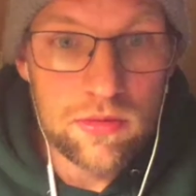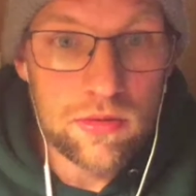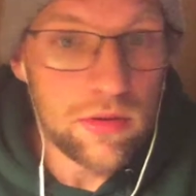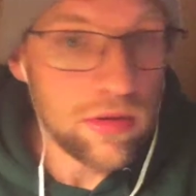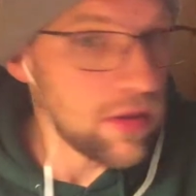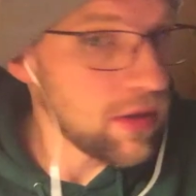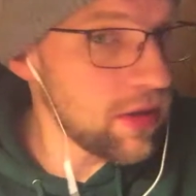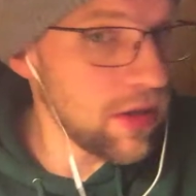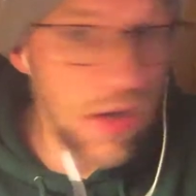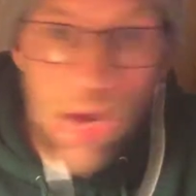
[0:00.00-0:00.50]

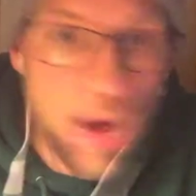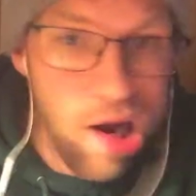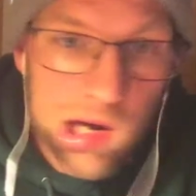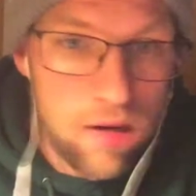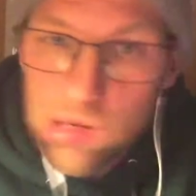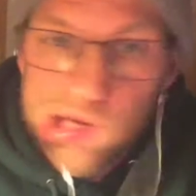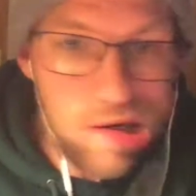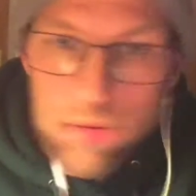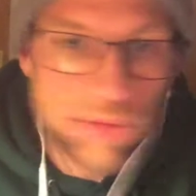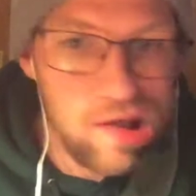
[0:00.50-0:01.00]

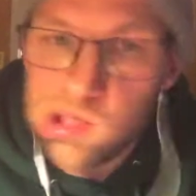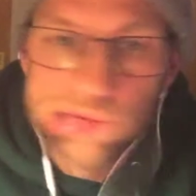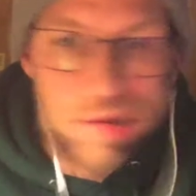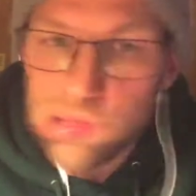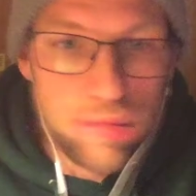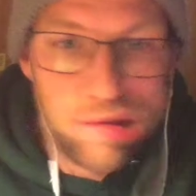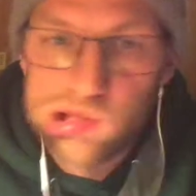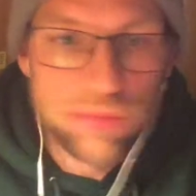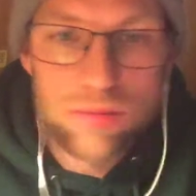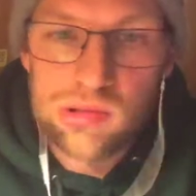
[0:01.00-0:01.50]

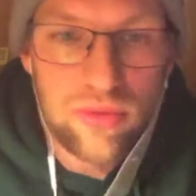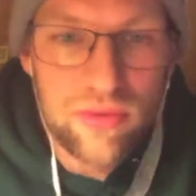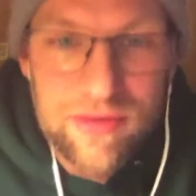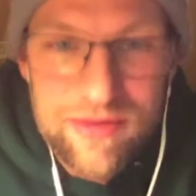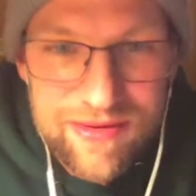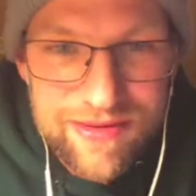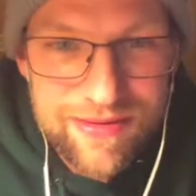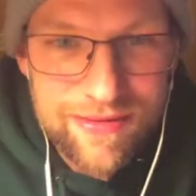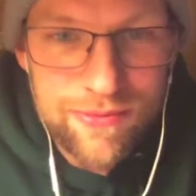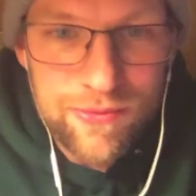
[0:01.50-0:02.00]

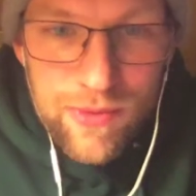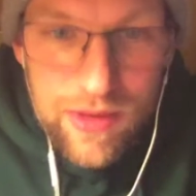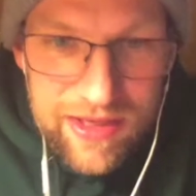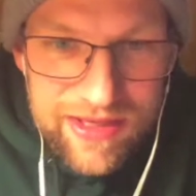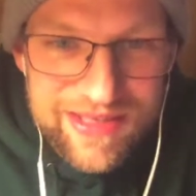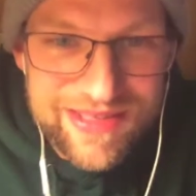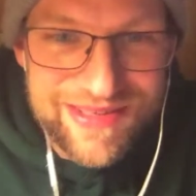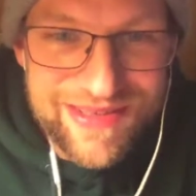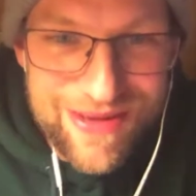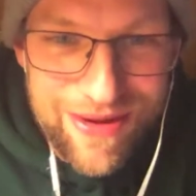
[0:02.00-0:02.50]
what
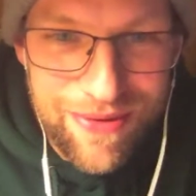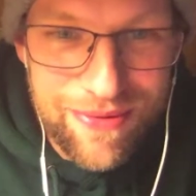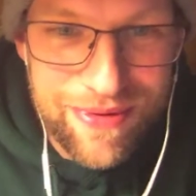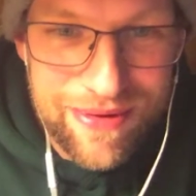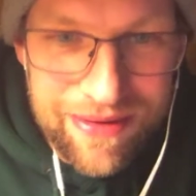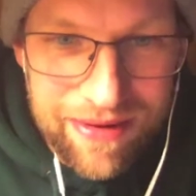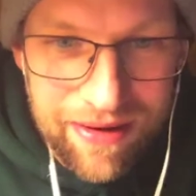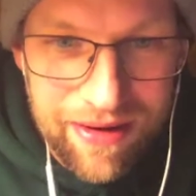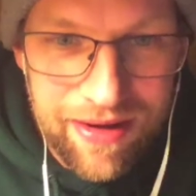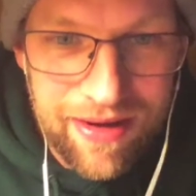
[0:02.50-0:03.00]
is
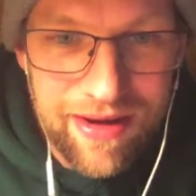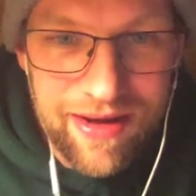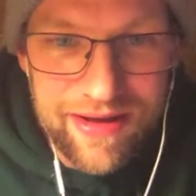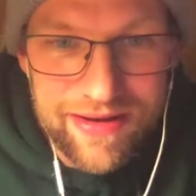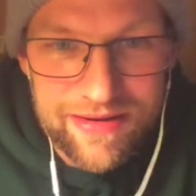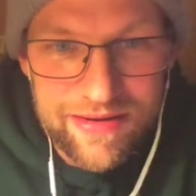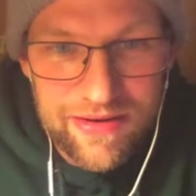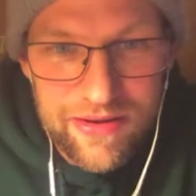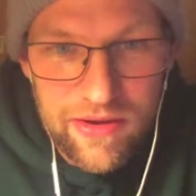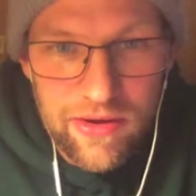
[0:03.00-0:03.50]
going
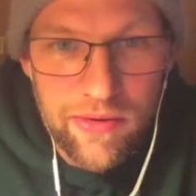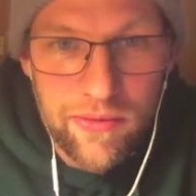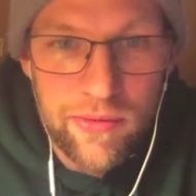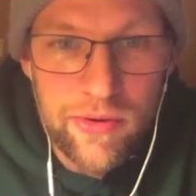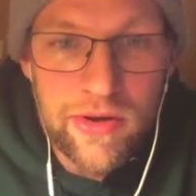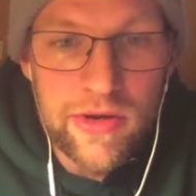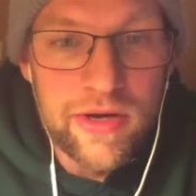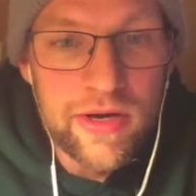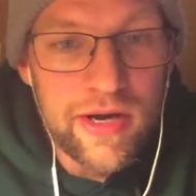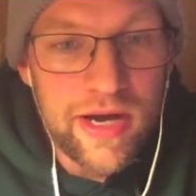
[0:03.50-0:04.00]
on? Yo,
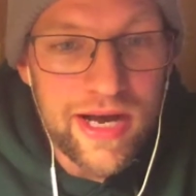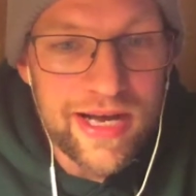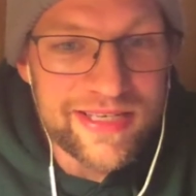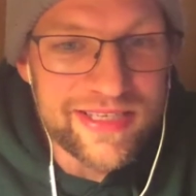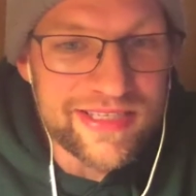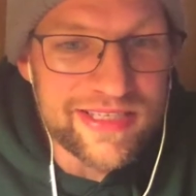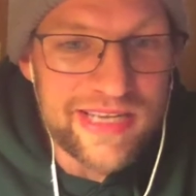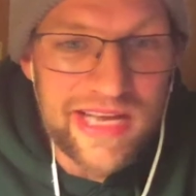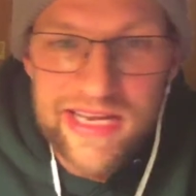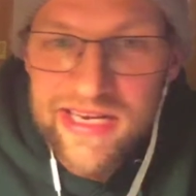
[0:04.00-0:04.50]
I
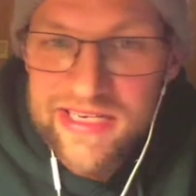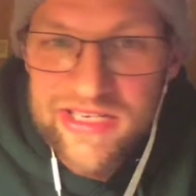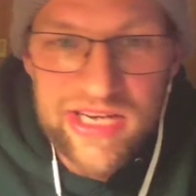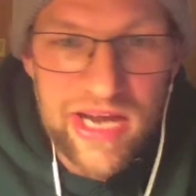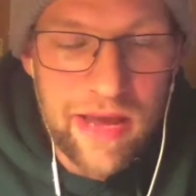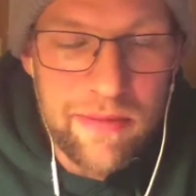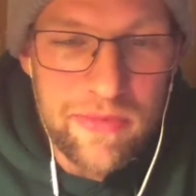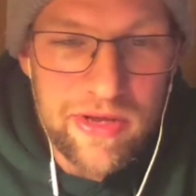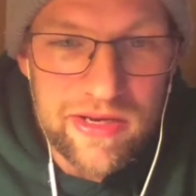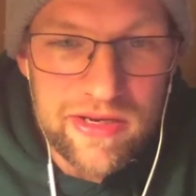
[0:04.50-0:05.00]
just got to
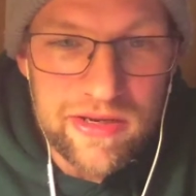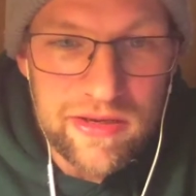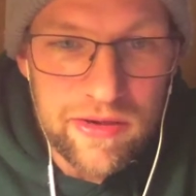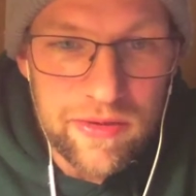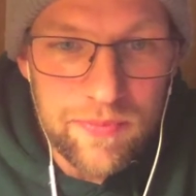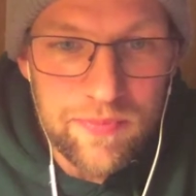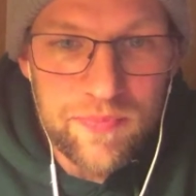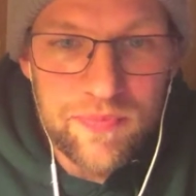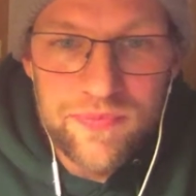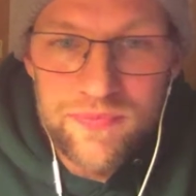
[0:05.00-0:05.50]
chime in
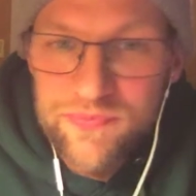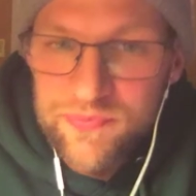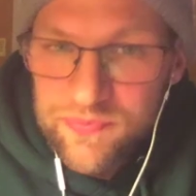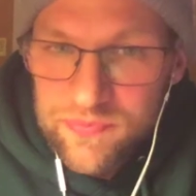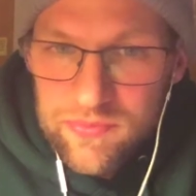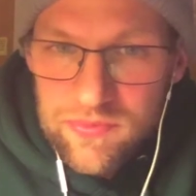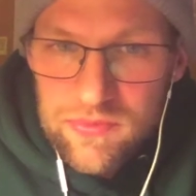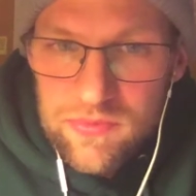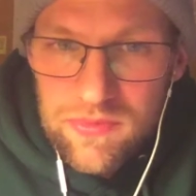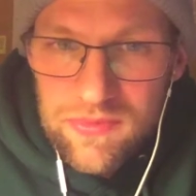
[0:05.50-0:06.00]
here.
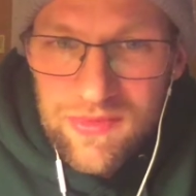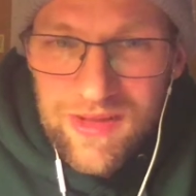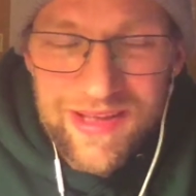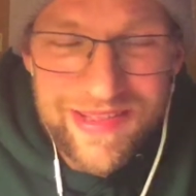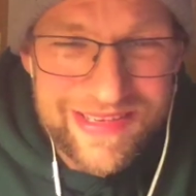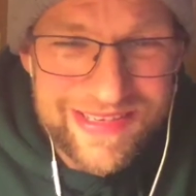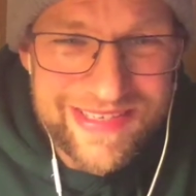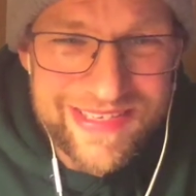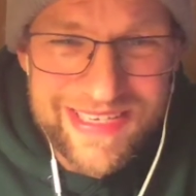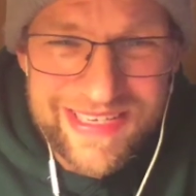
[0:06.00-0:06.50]

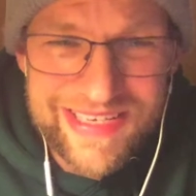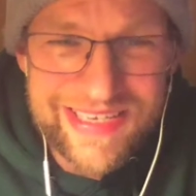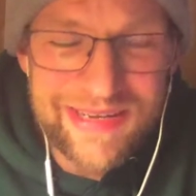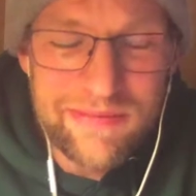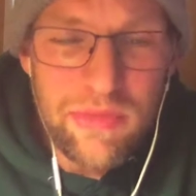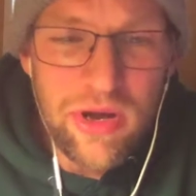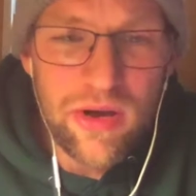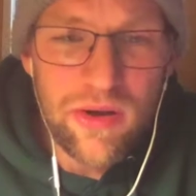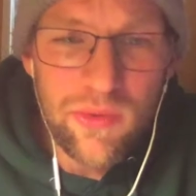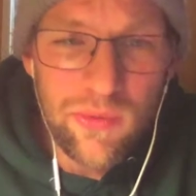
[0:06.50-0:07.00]
The
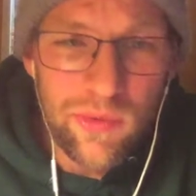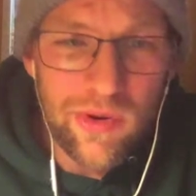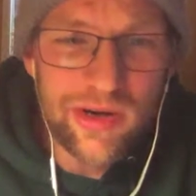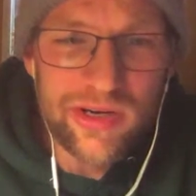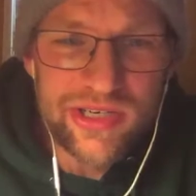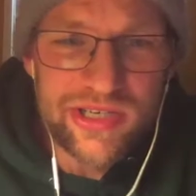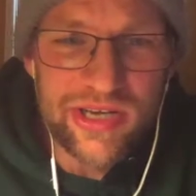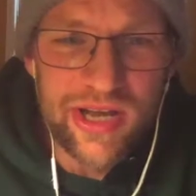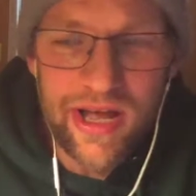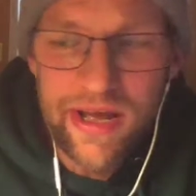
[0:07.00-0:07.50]
team
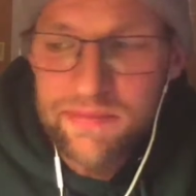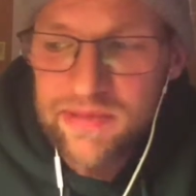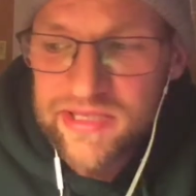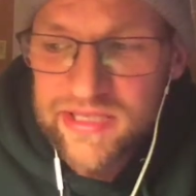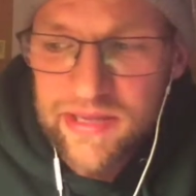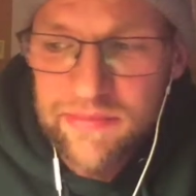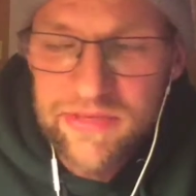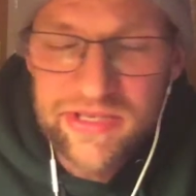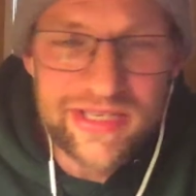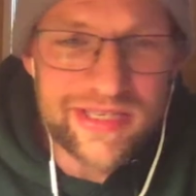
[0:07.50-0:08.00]
workshops.
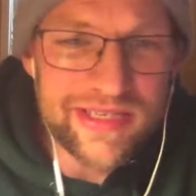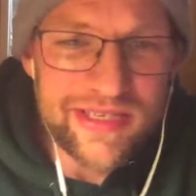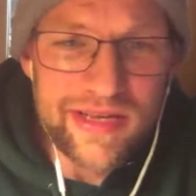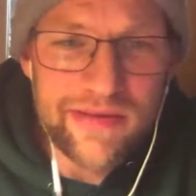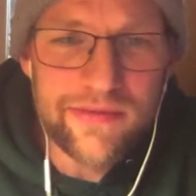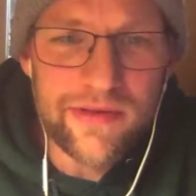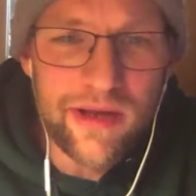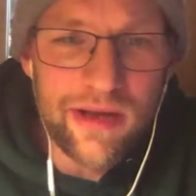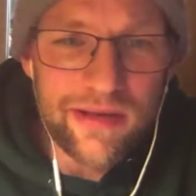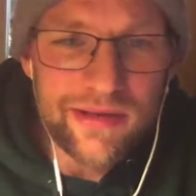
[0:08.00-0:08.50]
Let me just
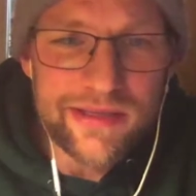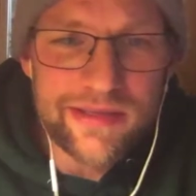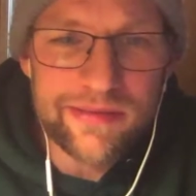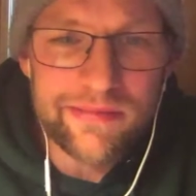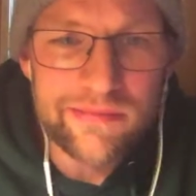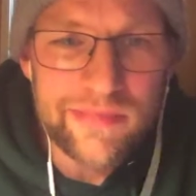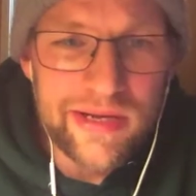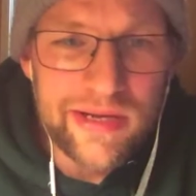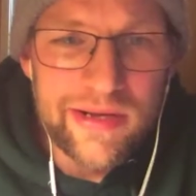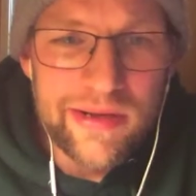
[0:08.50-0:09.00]
give y'all
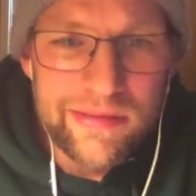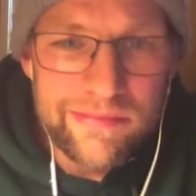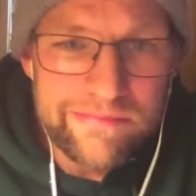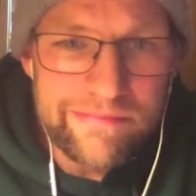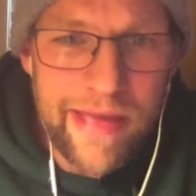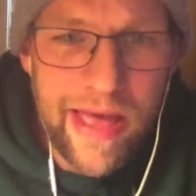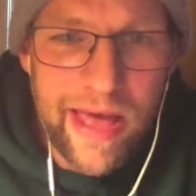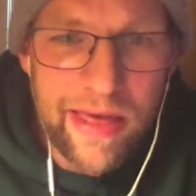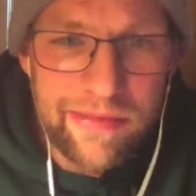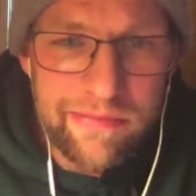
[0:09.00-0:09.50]
some
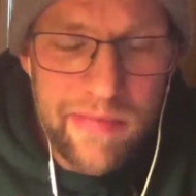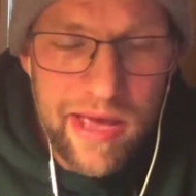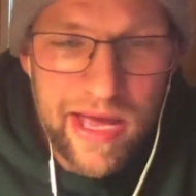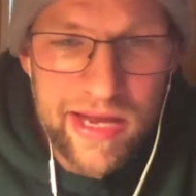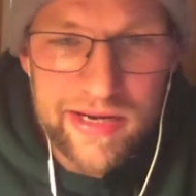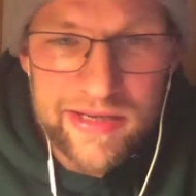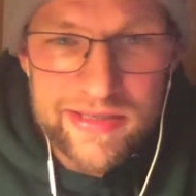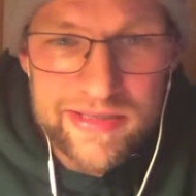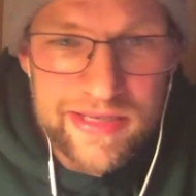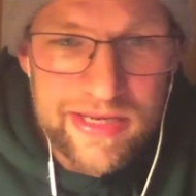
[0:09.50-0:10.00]

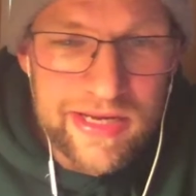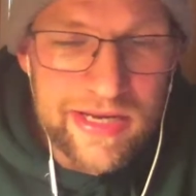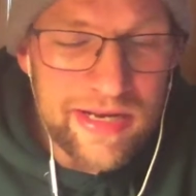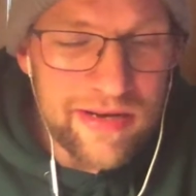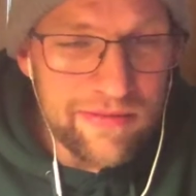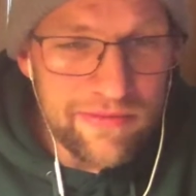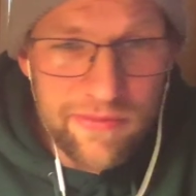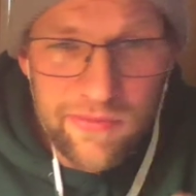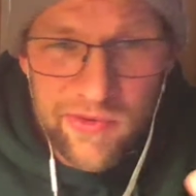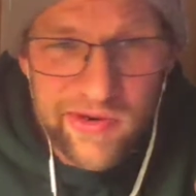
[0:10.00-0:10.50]
mathematics.
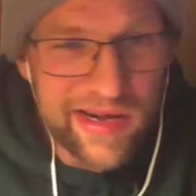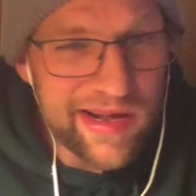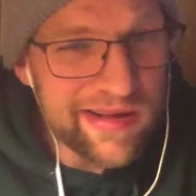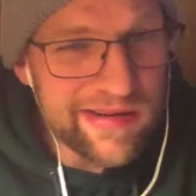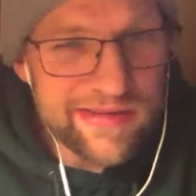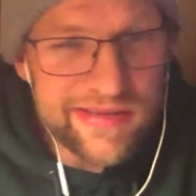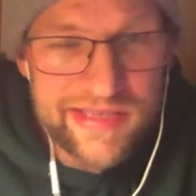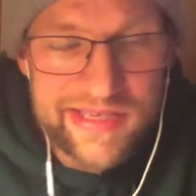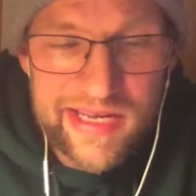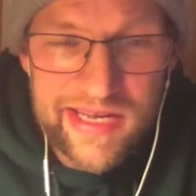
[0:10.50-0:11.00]
From what I
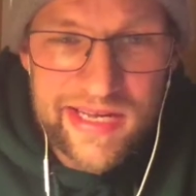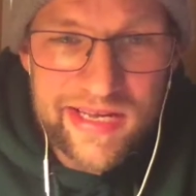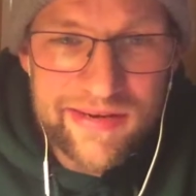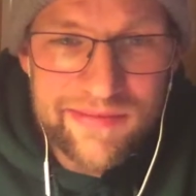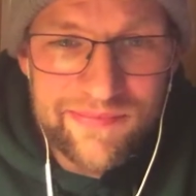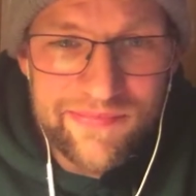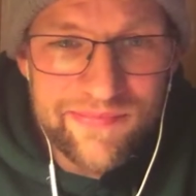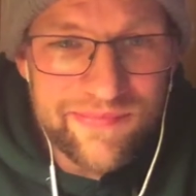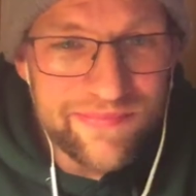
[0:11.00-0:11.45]
understand,